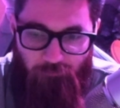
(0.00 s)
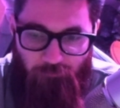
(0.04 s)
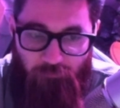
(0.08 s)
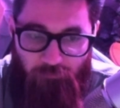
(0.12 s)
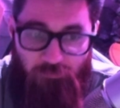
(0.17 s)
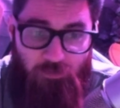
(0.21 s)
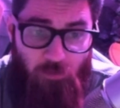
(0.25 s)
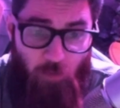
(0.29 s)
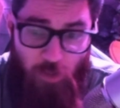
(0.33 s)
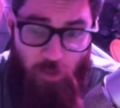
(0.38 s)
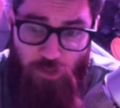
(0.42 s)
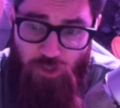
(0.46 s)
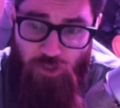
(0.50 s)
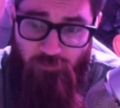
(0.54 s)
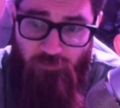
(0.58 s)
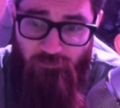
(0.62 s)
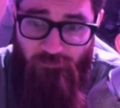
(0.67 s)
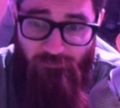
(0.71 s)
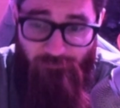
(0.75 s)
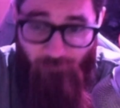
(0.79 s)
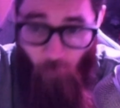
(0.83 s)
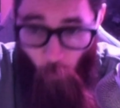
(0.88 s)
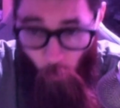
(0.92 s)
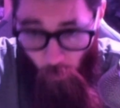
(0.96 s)
Question
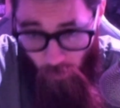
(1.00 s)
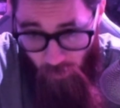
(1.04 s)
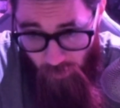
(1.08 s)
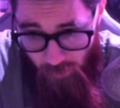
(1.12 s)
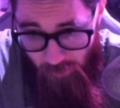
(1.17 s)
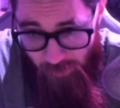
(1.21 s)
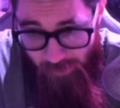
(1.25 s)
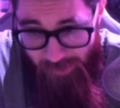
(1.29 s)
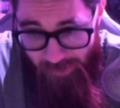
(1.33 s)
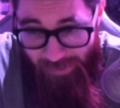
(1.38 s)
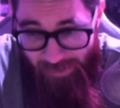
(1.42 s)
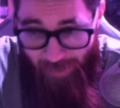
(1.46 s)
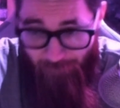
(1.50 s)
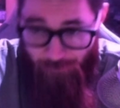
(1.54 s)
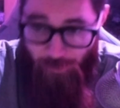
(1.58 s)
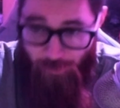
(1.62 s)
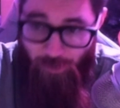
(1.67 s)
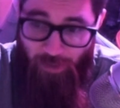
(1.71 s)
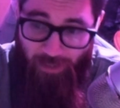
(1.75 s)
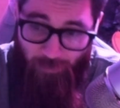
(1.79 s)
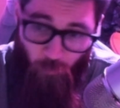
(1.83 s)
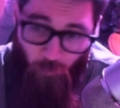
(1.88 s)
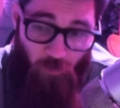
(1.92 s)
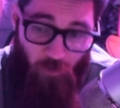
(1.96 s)
4. Every
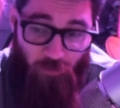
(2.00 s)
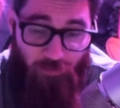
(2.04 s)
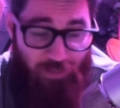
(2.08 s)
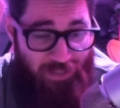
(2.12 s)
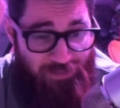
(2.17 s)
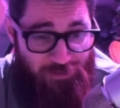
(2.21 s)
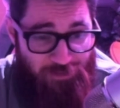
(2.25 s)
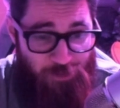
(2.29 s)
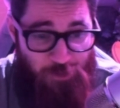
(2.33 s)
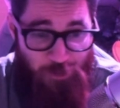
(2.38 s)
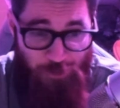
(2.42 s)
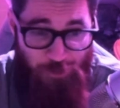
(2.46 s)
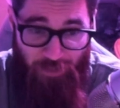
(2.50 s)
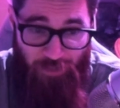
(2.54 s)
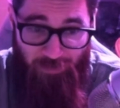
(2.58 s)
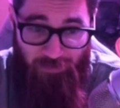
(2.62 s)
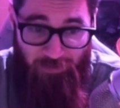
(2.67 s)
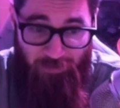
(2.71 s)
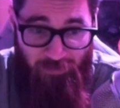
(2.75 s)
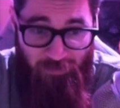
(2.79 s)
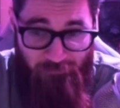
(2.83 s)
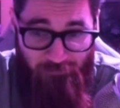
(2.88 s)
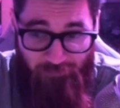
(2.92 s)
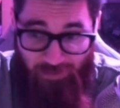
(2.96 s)
great world has its share
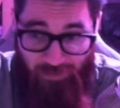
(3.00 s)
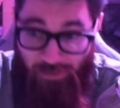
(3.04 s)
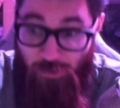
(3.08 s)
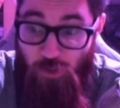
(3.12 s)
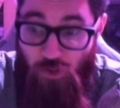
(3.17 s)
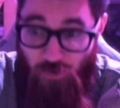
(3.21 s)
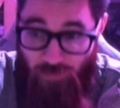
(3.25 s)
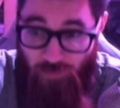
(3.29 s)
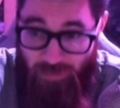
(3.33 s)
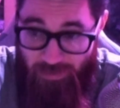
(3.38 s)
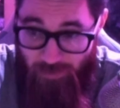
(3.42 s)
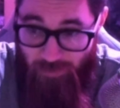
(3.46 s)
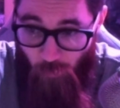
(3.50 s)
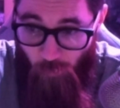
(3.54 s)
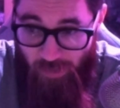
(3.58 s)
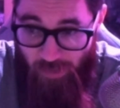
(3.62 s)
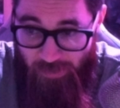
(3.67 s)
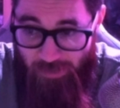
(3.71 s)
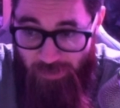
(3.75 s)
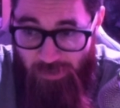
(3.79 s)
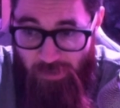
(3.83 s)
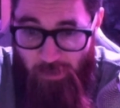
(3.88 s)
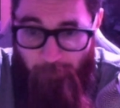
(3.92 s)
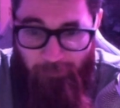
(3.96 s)
of intrigue.
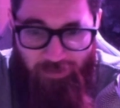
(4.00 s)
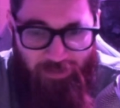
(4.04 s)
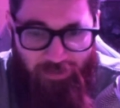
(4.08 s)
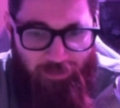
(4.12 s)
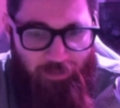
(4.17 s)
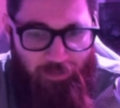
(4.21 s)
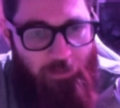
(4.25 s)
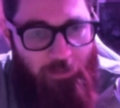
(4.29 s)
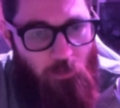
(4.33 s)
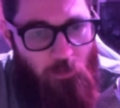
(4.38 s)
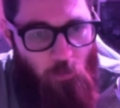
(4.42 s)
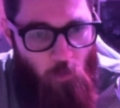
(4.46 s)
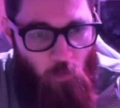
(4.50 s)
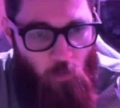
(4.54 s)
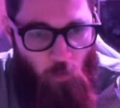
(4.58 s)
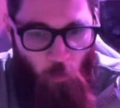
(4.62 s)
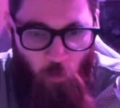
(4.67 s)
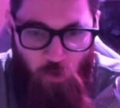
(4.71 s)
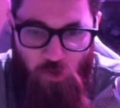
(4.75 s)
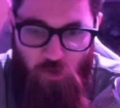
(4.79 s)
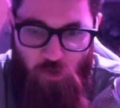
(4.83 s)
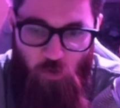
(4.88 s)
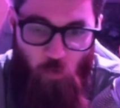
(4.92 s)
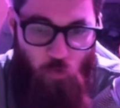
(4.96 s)
What political
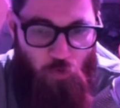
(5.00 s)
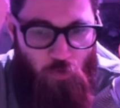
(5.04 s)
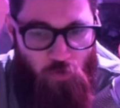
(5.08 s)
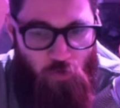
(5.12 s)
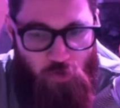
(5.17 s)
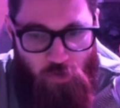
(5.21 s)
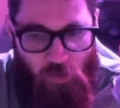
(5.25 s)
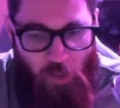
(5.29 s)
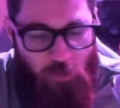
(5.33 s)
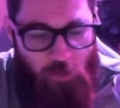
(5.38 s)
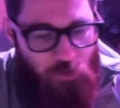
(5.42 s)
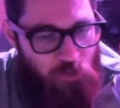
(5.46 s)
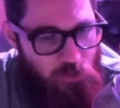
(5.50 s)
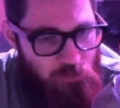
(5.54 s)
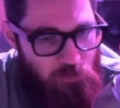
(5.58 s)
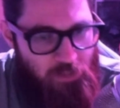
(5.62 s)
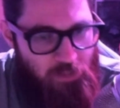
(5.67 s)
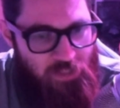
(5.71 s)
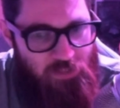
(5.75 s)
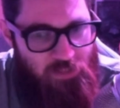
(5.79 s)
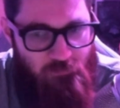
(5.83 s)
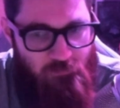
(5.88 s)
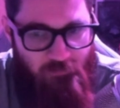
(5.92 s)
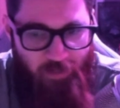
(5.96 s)
or social structures
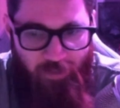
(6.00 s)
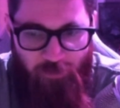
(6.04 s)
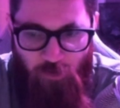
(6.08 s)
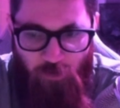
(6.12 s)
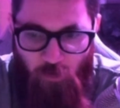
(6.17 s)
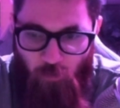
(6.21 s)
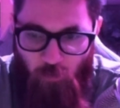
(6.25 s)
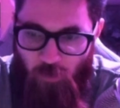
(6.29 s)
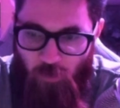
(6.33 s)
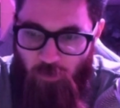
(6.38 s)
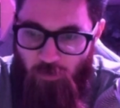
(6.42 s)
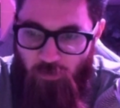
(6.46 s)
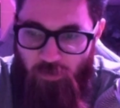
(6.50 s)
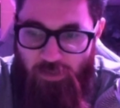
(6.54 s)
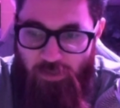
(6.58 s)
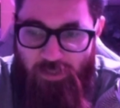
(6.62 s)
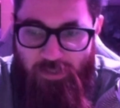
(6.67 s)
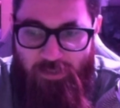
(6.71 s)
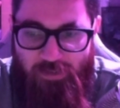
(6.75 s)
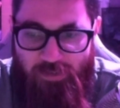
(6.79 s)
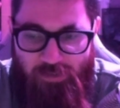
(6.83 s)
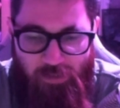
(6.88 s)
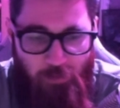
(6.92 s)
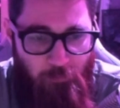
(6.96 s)
might define your world?
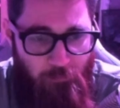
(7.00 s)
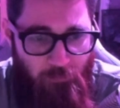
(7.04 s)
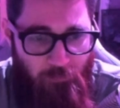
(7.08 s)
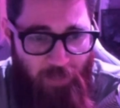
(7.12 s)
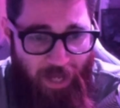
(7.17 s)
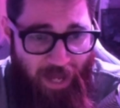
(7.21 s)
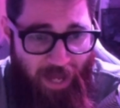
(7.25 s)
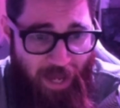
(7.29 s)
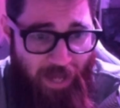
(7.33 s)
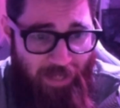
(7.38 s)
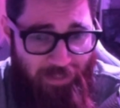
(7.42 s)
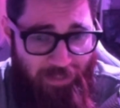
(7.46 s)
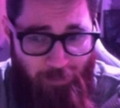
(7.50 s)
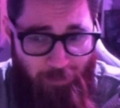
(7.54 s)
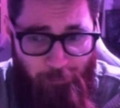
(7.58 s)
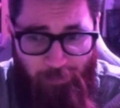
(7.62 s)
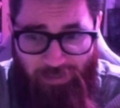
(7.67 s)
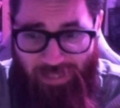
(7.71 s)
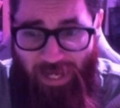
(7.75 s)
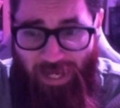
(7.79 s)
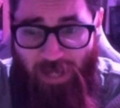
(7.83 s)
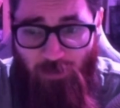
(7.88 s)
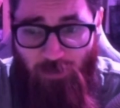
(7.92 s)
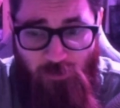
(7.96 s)
Some
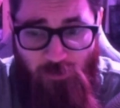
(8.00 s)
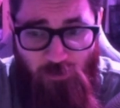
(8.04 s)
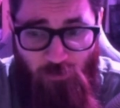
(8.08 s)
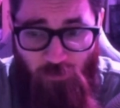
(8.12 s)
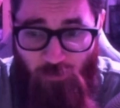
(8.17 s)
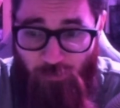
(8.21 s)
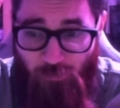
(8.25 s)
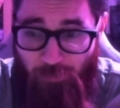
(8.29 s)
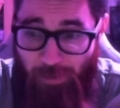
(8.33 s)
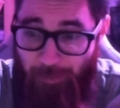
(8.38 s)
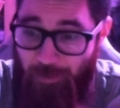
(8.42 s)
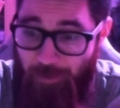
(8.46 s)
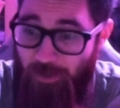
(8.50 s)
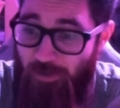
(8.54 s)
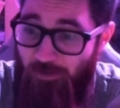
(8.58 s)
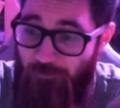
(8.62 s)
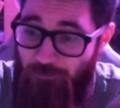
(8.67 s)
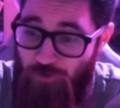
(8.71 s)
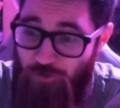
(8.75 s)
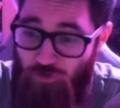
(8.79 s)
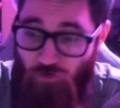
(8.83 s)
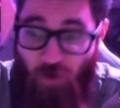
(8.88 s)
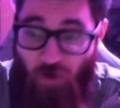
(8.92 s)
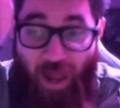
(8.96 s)
high-up council, maybe
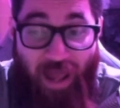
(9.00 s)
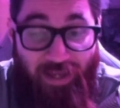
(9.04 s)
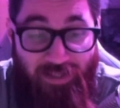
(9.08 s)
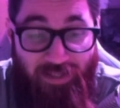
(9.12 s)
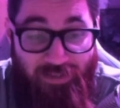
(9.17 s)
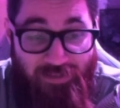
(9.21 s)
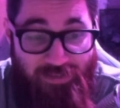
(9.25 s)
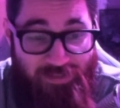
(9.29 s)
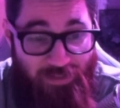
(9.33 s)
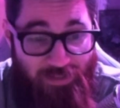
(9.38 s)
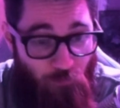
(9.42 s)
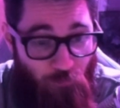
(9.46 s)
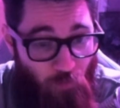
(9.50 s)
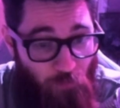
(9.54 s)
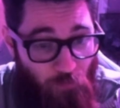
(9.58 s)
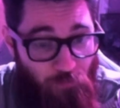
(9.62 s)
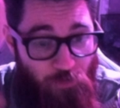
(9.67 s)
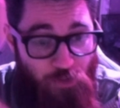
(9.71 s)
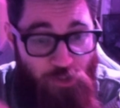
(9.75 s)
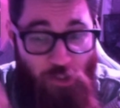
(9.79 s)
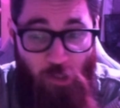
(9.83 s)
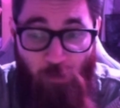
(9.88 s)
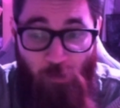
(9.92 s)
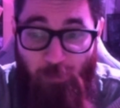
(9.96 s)
of dragons that run
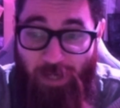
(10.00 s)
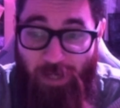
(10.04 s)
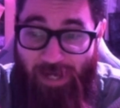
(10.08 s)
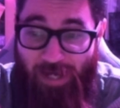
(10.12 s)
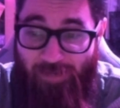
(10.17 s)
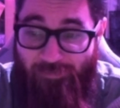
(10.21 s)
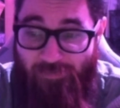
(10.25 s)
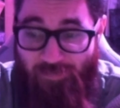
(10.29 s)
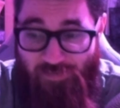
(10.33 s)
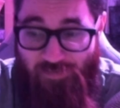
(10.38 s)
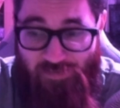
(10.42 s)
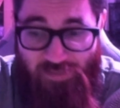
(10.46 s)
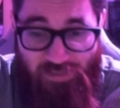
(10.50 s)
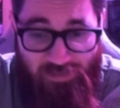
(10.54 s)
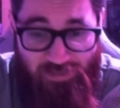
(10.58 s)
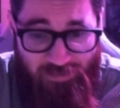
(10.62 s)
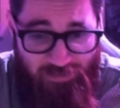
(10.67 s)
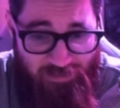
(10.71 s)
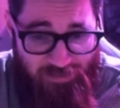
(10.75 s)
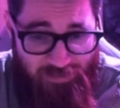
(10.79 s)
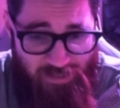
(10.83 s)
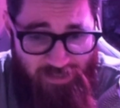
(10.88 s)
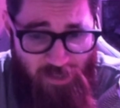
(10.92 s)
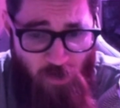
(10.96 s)
the show behind the
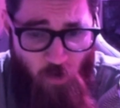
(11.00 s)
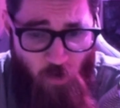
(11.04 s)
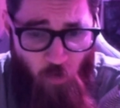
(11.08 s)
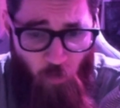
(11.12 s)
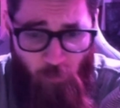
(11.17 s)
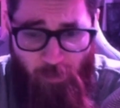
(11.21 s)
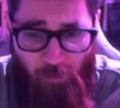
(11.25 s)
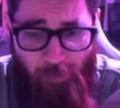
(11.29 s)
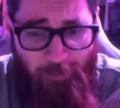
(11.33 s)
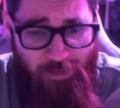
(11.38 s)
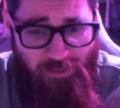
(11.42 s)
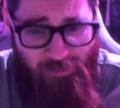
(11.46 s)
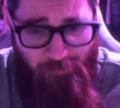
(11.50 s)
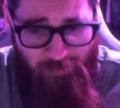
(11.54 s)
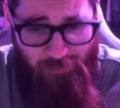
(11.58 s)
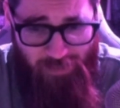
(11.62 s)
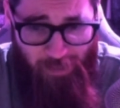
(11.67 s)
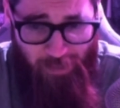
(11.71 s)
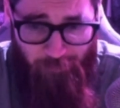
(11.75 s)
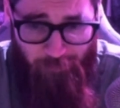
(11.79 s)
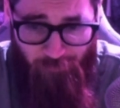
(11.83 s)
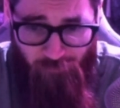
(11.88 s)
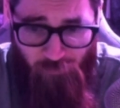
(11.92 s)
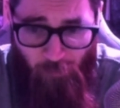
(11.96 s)
scenes, or maybe some
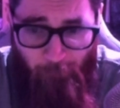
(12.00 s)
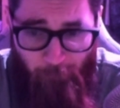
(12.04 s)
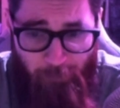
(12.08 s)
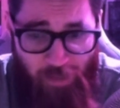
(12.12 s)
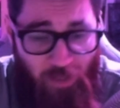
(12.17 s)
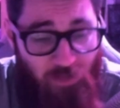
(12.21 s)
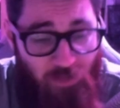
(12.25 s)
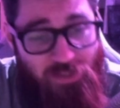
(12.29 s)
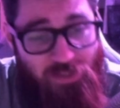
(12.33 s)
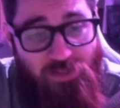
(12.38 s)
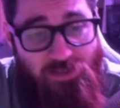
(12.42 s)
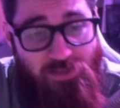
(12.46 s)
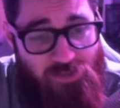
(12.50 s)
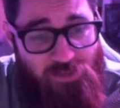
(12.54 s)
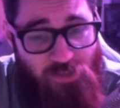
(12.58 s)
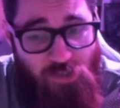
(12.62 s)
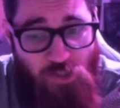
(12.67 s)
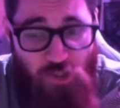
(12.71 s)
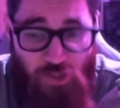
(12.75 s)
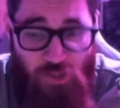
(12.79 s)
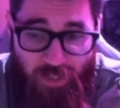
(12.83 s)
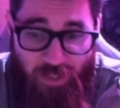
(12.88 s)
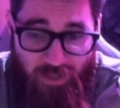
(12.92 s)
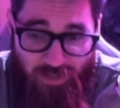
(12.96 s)
type of rebellion is going
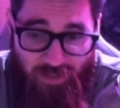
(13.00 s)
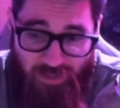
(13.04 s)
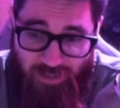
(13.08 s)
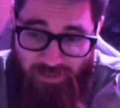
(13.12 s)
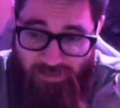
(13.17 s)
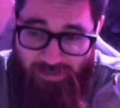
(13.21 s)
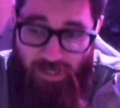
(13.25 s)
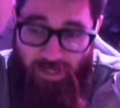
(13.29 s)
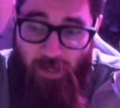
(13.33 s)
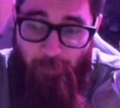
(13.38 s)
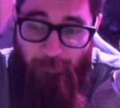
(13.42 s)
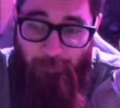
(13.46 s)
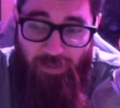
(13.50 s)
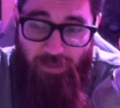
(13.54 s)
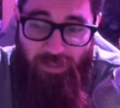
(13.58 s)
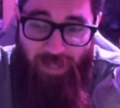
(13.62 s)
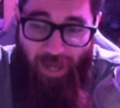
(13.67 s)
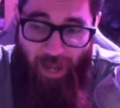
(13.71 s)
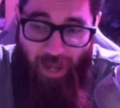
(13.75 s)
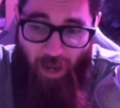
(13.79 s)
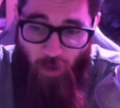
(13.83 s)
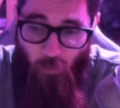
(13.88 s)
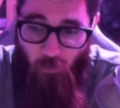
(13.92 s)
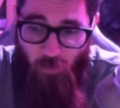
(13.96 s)
to shake things up.
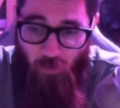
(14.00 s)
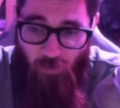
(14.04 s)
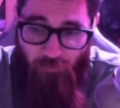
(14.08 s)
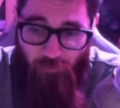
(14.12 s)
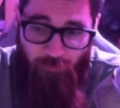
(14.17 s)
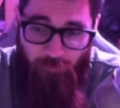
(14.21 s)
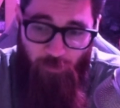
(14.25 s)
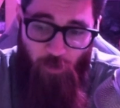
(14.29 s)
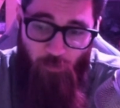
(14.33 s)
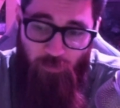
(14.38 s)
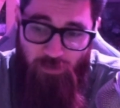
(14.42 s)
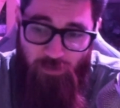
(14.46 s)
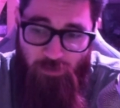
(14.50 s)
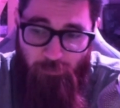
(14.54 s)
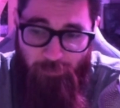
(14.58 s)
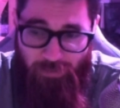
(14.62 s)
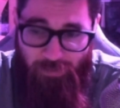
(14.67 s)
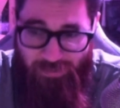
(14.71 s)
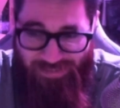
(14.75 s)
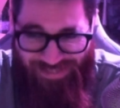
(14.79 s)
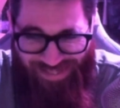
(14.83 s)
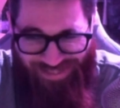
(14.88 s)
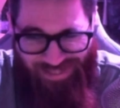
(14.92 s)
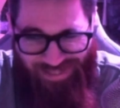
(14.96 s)
How are there going to
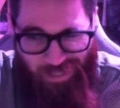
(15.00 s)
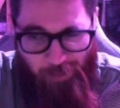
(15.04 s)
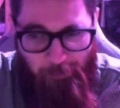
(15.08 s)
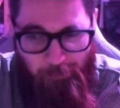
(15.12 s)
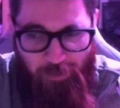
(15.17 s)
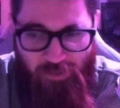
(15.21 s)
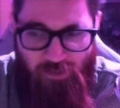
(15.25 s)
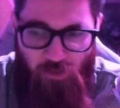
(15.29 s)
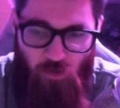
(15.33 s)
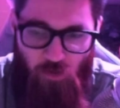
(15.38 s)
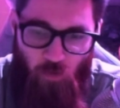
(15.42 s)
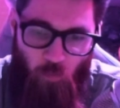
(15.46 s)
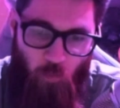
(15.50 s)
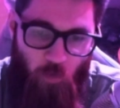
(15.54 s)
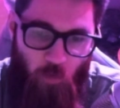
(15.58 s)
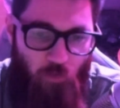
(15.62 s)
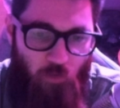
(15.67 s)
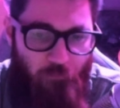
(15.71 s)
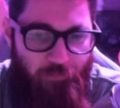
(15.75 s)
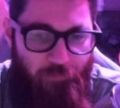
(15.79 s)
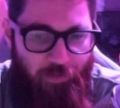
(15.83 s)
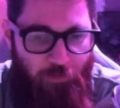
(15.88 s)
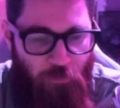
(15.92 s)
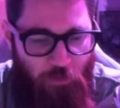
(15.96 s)
be dynamics in the
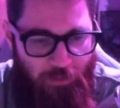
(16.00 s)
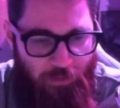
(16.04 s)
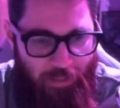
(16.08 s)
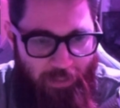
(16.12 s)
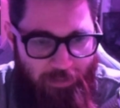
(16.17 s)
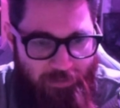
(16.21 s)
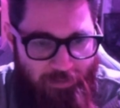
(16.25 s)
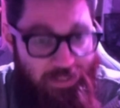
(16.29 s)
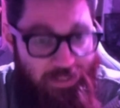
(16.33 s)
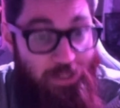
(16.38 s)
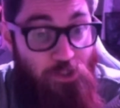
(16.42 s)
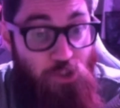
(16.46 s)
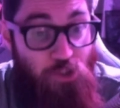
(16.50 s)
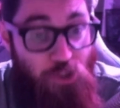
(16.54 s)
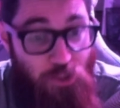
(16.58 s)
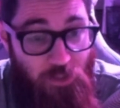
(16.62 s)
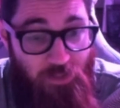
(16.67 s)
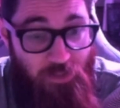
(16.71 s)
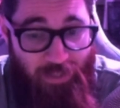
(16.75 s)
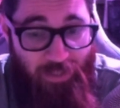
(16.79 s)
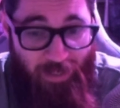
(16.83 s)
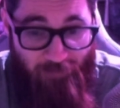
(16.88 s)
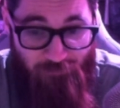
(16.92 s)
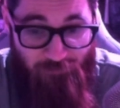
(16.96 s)
world that create tension
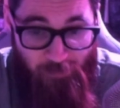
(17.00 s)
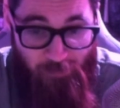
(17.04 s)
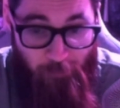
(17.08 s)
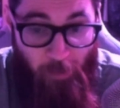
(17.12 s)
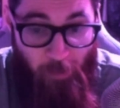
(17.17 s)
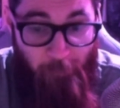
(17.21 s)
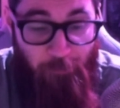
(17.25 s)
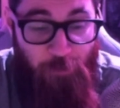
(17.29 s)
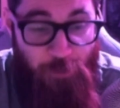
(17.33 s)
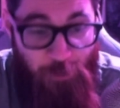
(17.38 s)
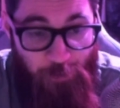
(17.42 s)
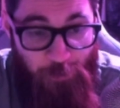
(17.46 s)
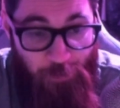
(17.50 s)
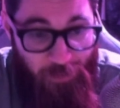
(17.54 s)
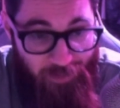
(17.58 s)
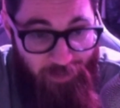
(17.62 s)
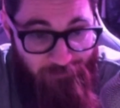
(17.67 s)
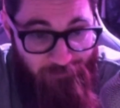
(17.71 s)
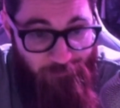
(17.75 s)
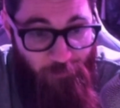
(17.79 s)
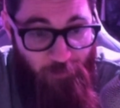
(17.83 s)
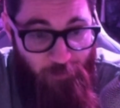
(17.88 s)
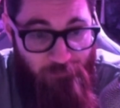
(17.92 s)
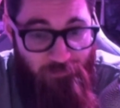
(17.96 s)
and have some
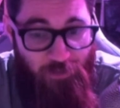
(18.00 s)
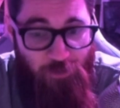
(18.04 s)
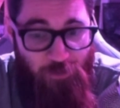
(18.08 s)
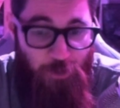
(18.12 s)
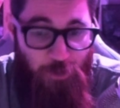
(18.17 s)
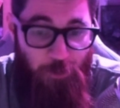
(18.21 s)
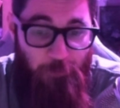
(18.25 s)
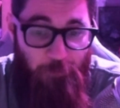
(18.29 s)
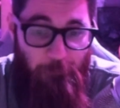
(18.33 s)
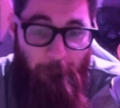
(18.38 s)
opportunity for adventure?